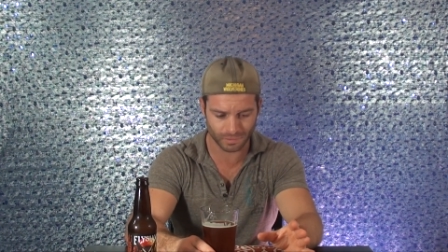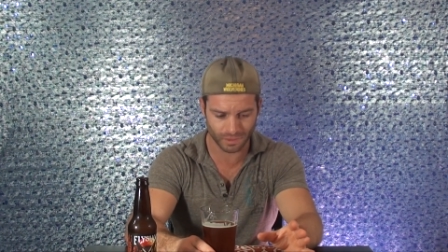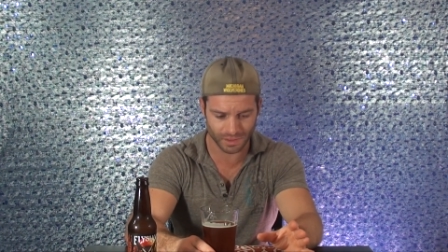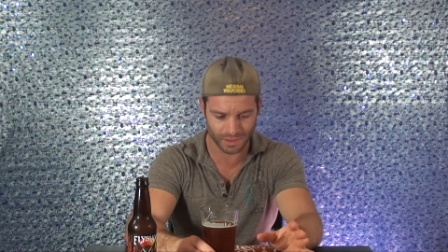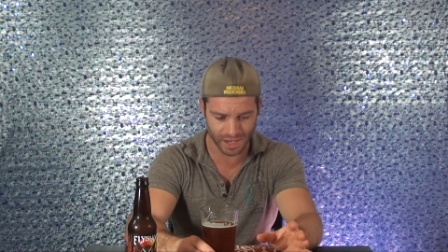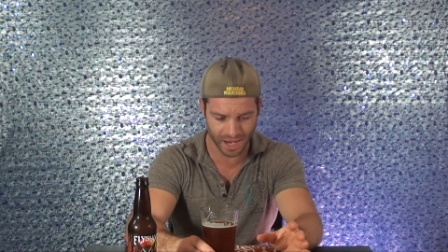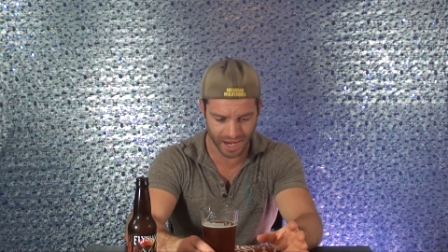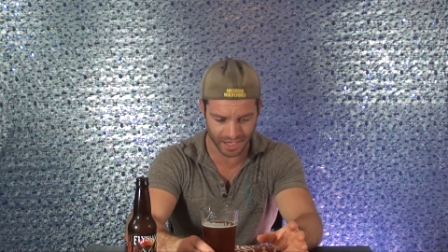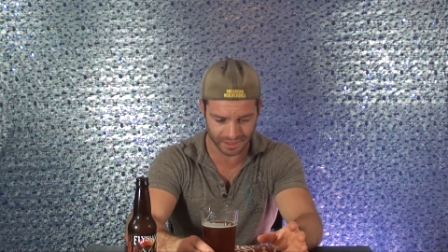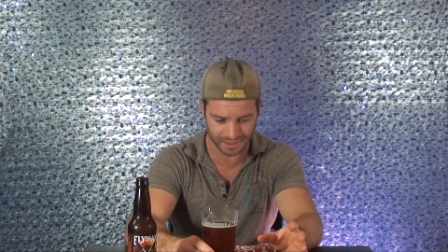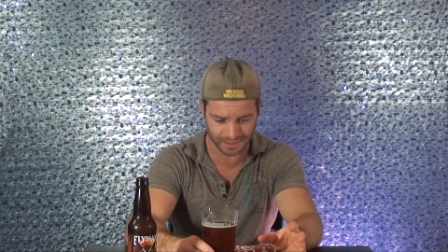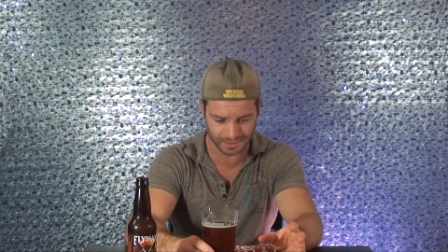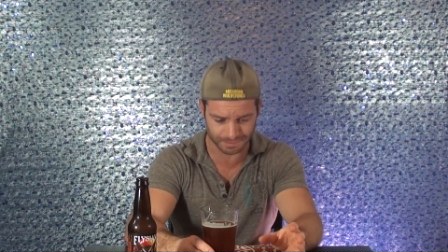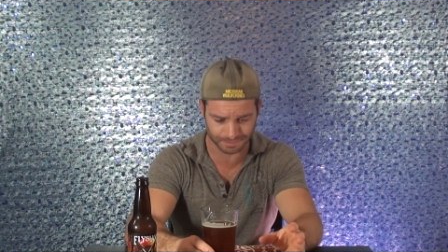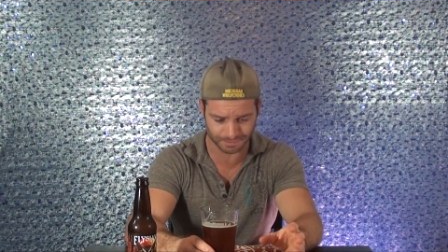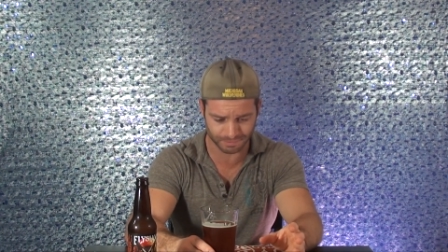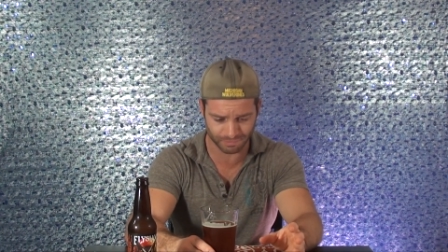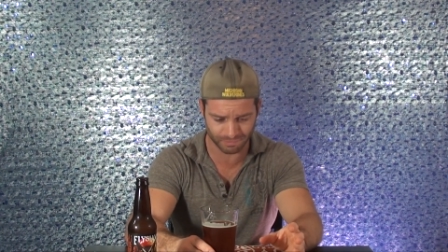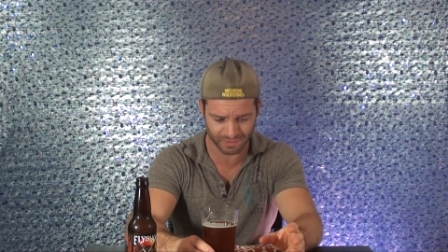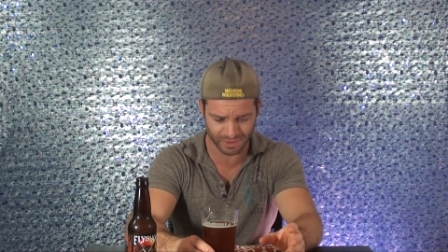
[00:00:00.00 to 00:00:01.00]
Yes,
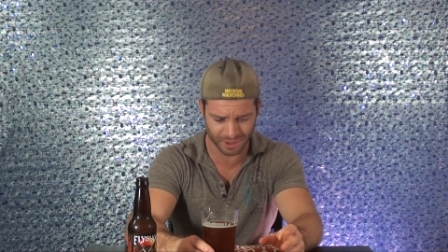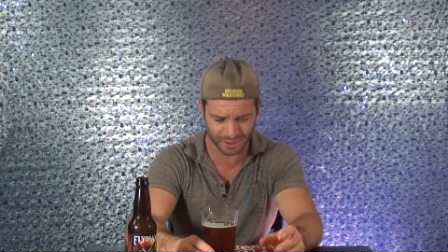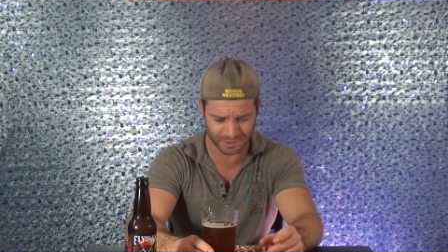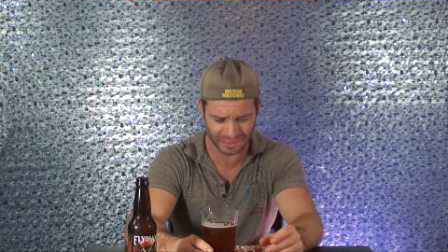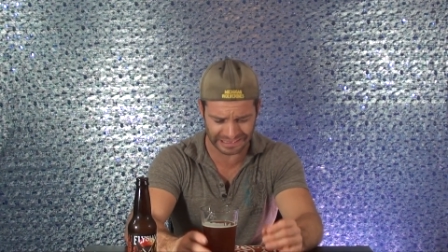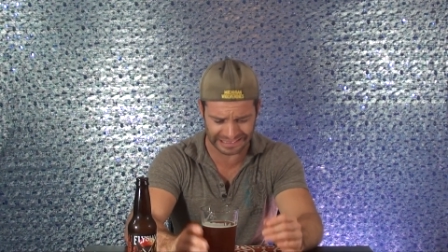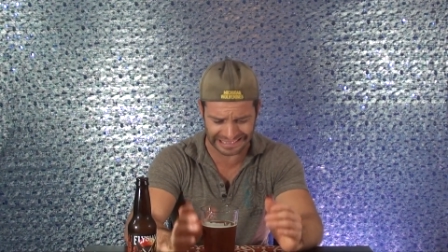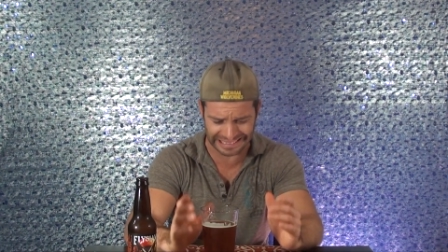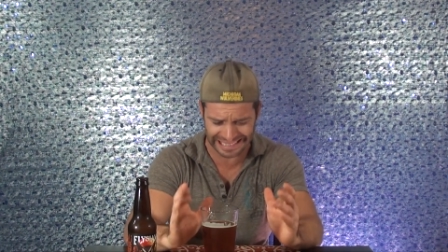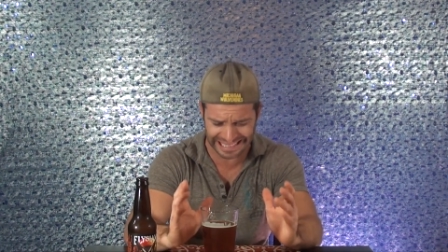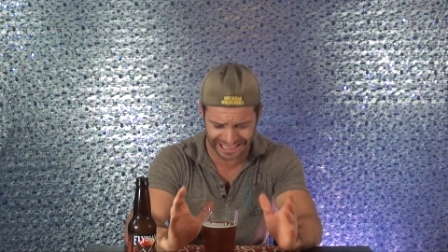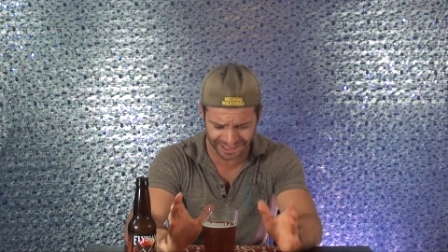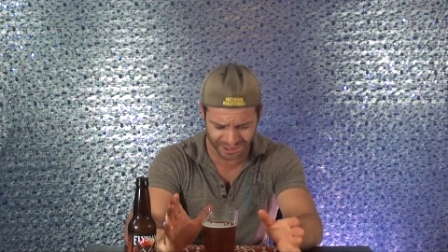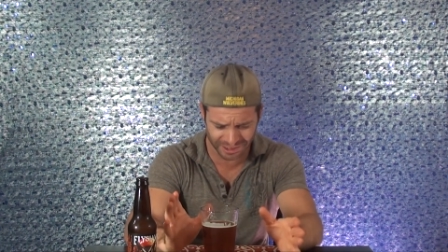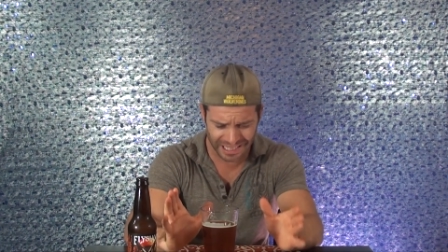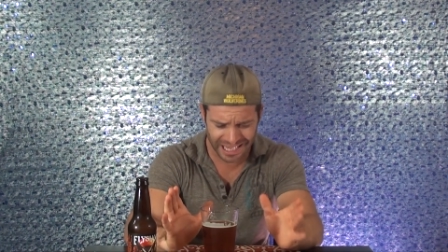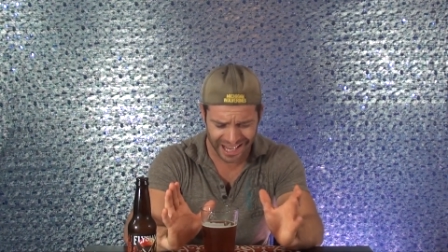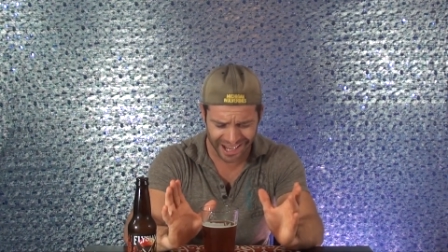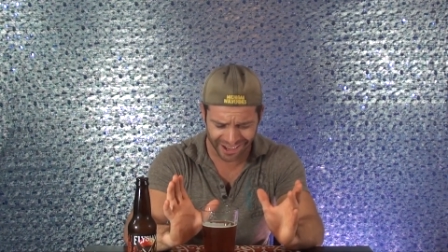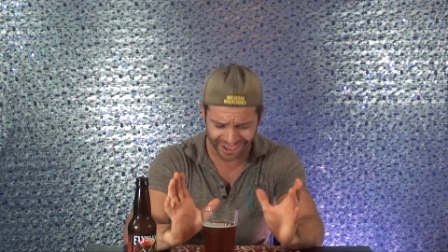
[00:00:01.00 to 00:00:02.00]
there's a
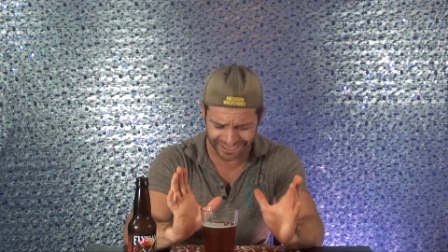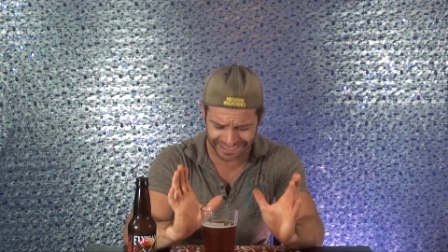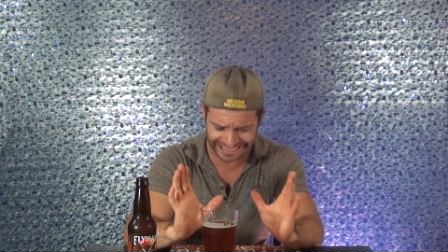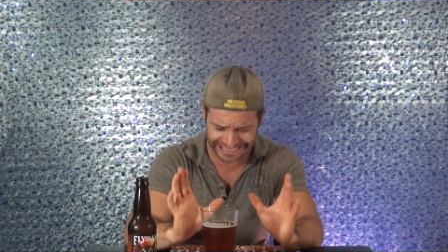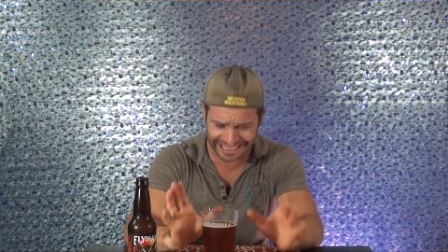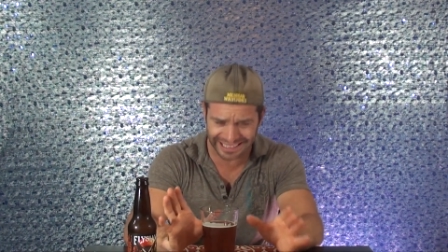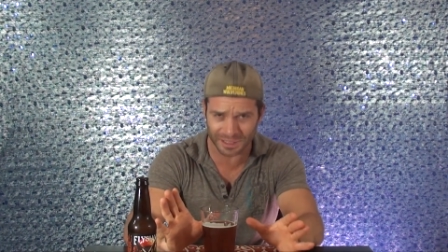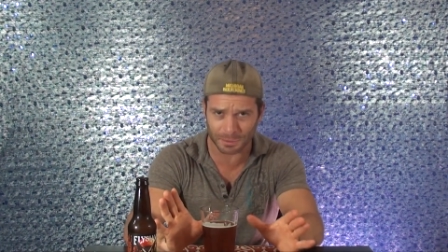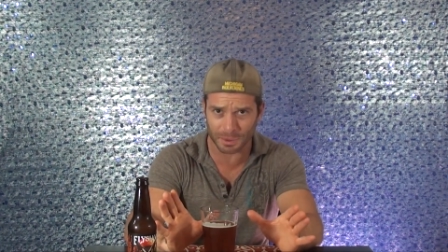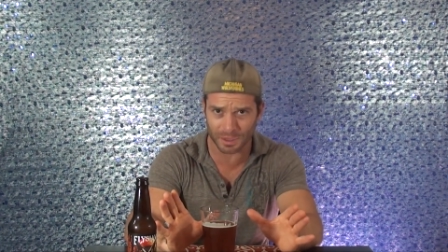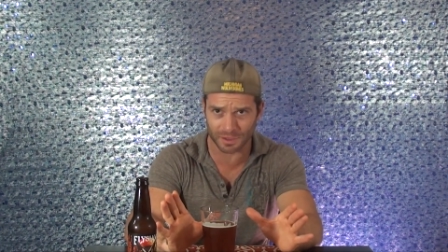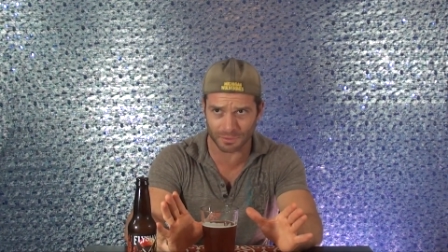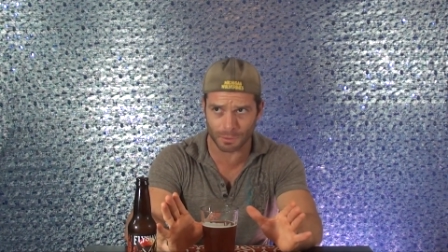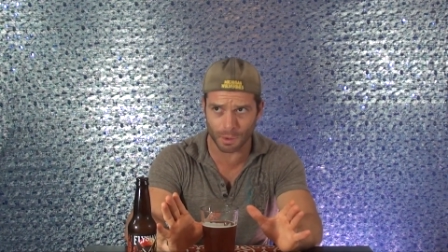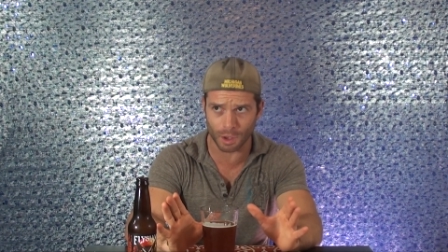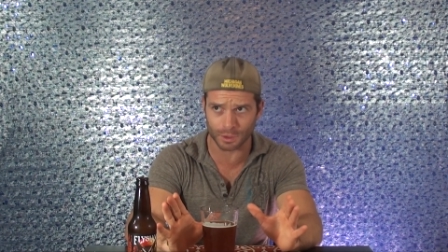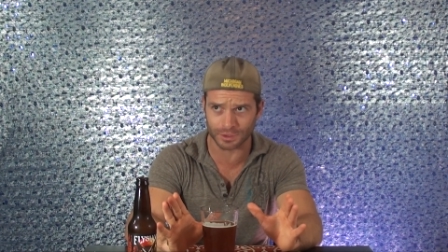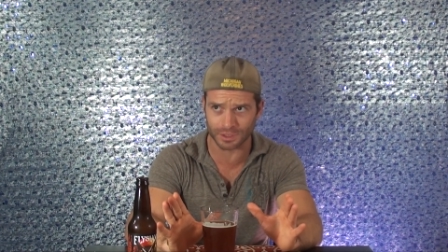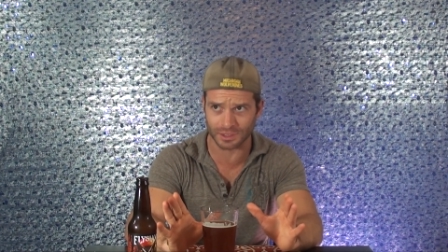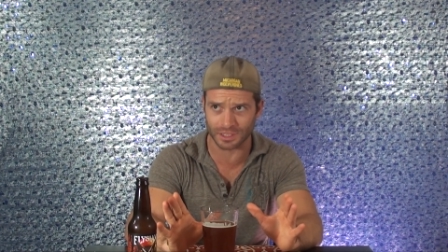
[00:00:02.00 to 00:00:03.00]
little bit of
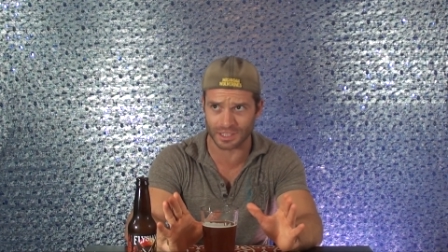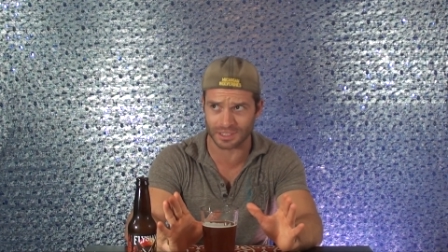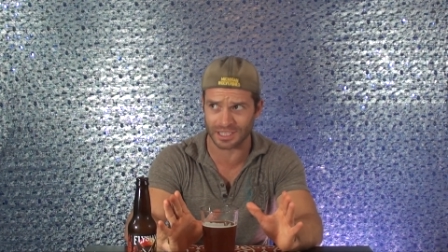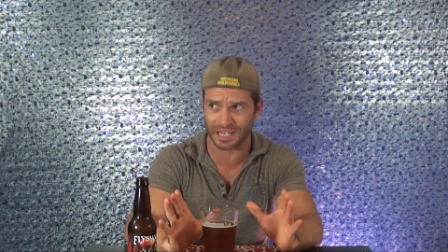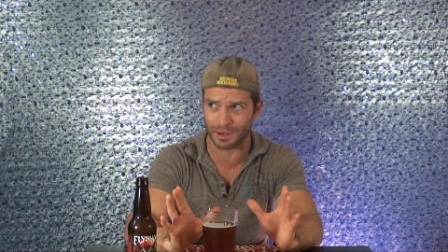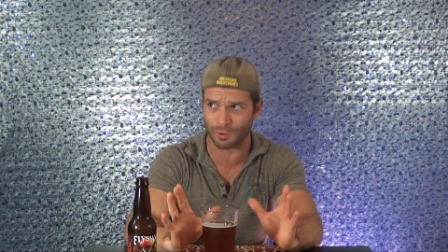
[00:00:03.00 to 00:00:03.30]
maltiness.